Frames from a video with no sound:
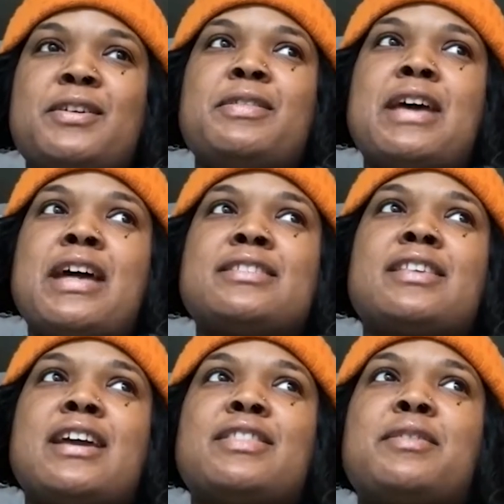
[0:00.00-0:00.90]
that's
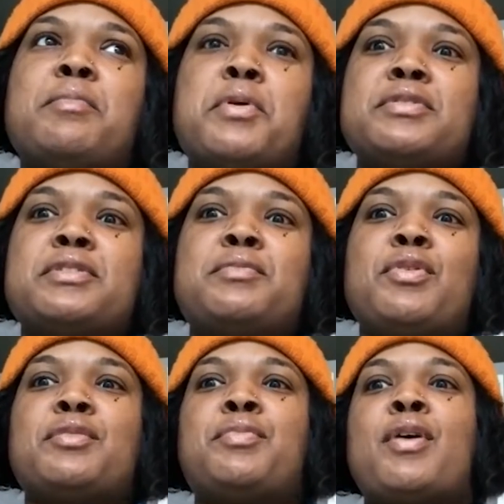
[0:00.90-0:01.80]
like the most
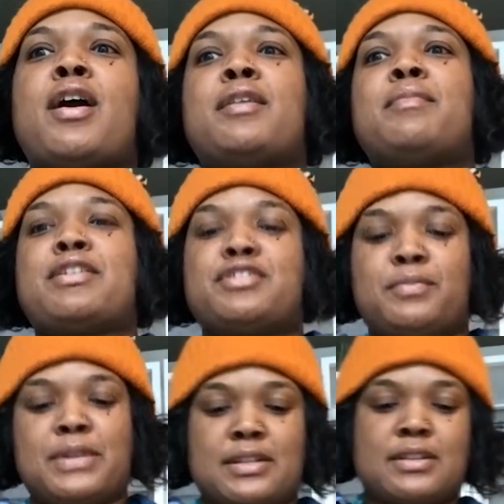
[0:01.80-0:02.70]
important part about your
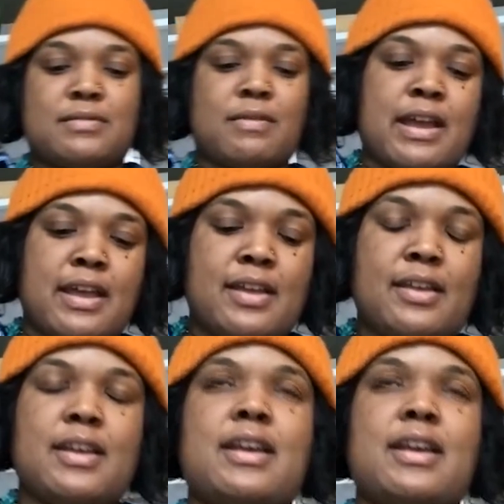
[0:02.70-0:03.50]
business, right? And